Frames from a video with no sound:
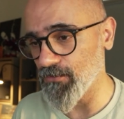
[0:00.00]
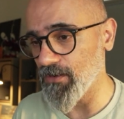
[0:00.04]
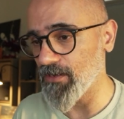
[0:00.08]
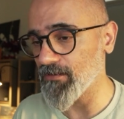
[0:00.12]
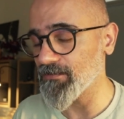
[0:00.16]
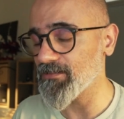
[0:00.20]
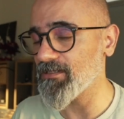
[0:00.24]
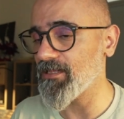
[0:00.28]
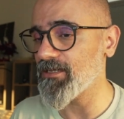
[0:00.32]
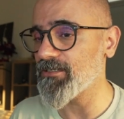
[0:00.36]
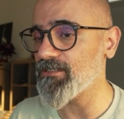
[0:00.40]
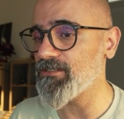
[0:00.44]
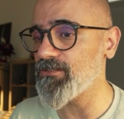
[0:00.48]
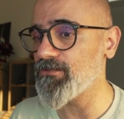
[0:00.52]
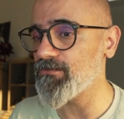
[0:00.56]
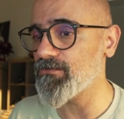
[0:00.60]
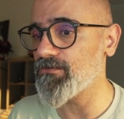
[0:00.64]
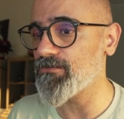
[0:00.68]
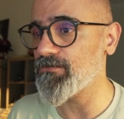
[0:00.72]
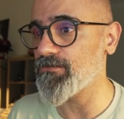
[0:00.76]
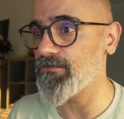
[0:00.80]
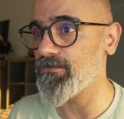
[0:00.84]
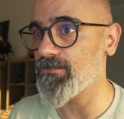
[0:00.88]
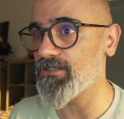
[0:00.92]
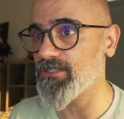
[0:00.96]
I'd like you
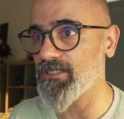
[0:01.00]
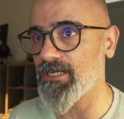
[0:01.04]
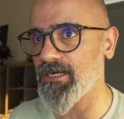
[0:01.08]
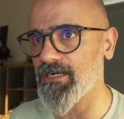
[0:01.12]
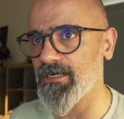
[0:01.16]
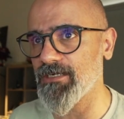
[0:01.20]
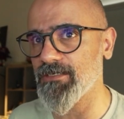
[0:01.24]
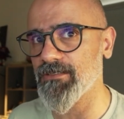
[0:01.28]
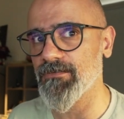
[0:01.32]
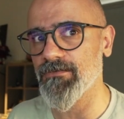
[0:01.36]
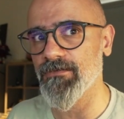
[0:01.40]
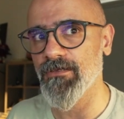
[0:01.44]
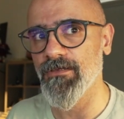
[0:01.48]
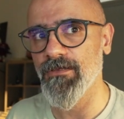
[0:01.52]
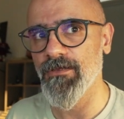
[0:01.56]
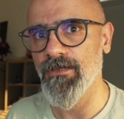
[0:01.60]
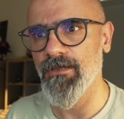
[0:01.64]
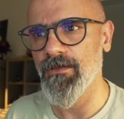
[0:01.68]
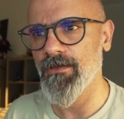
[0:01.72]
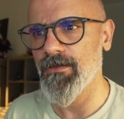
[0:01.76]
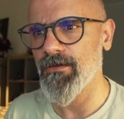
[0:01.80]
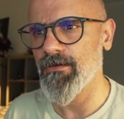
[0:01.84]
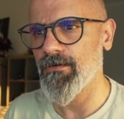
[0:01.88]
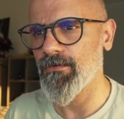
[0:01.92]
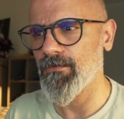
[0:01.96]
to share it
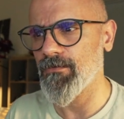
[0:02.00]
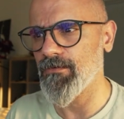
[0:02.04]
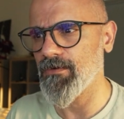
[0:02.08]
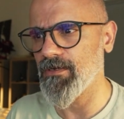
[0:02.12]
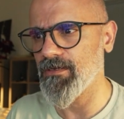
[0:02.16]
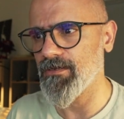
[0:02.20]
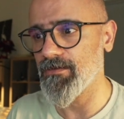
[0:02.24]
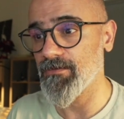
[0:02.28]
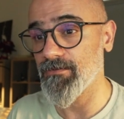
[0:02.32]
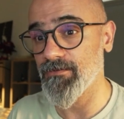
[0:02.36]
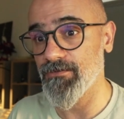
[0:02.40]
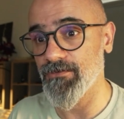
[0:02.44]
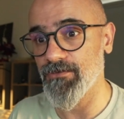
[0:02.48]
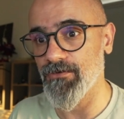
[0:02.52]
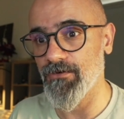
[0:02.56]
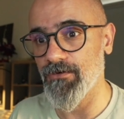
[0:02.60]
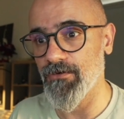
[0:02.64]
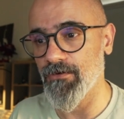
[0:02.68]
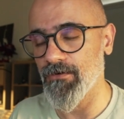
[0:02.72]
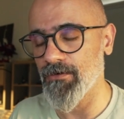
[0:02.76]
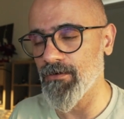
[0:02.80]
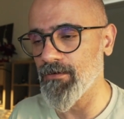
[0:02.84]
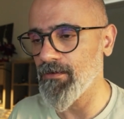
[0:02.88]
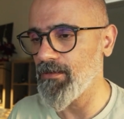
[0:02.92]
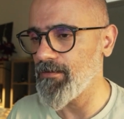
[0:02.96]
with
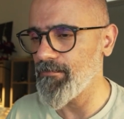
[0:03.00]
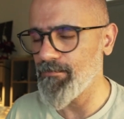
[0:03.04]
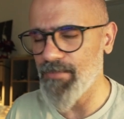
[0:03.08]
your